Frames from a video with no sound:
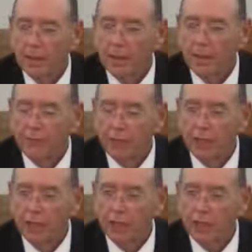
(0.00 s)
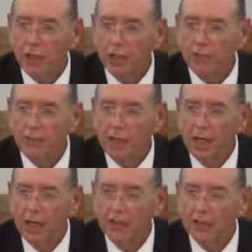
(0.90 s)
If you're not a child of
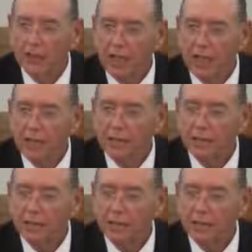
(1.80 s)
God this night,